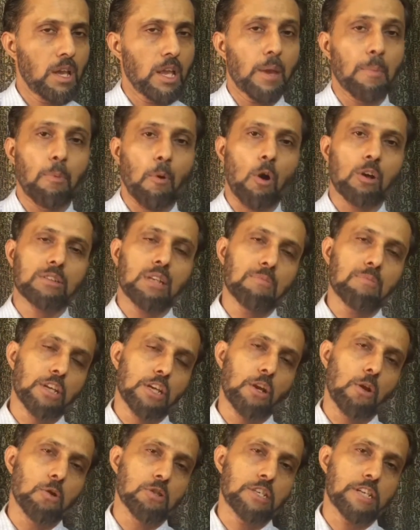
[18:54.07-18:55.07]
Import
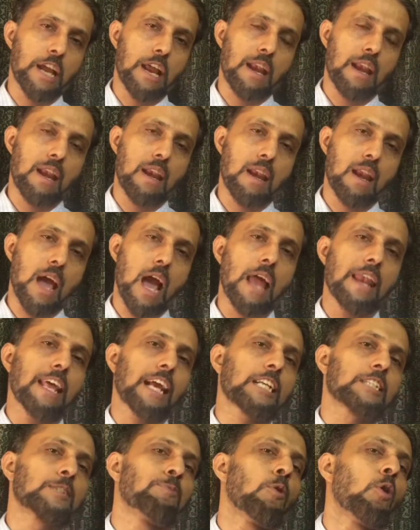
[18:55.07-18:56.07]
substitution and
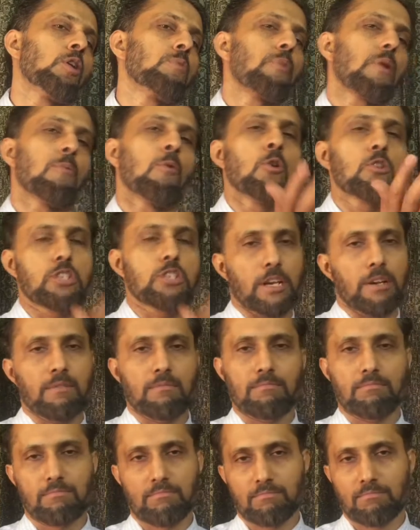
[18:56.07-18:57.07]
export
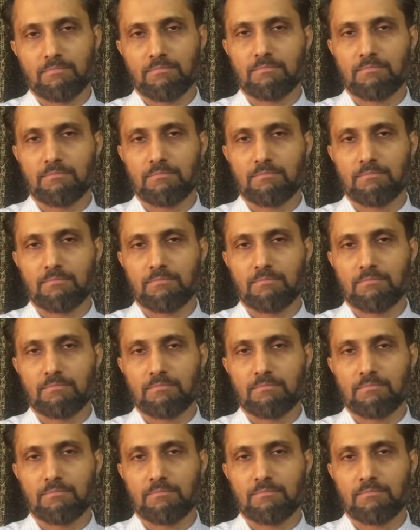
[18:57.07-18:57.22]
promotion.